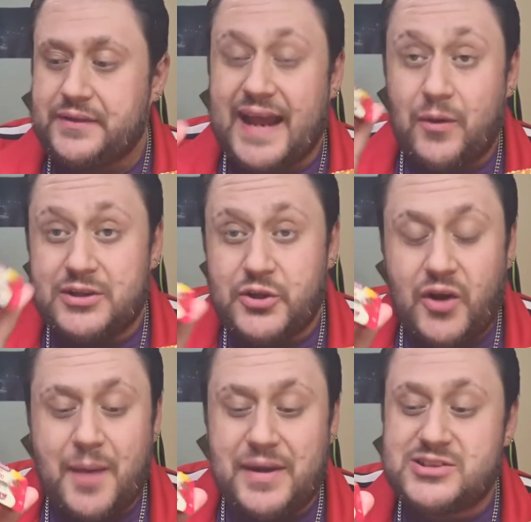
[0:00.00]
Now I
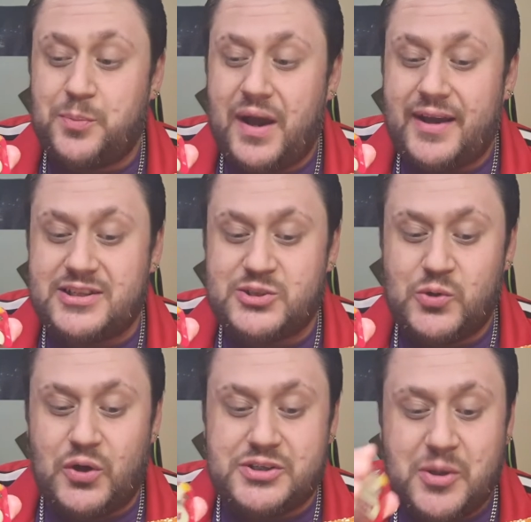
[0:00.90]
do like my tomato
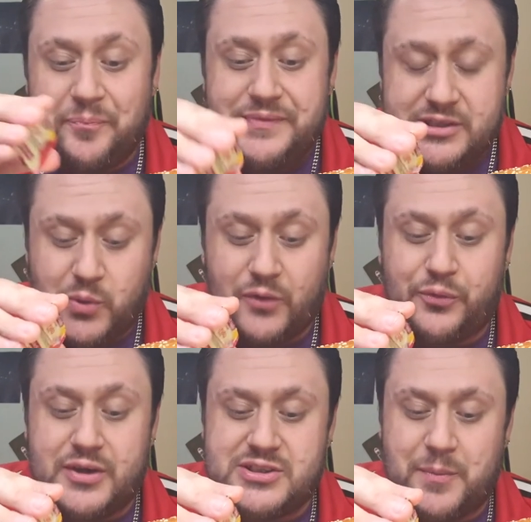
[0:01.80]
sauce, so I'll
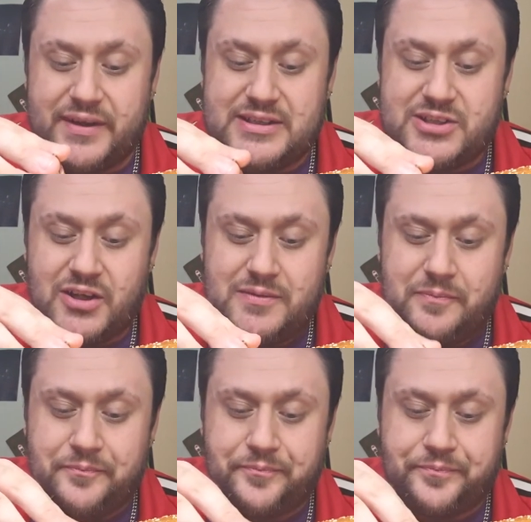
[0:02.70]
throw some of this on.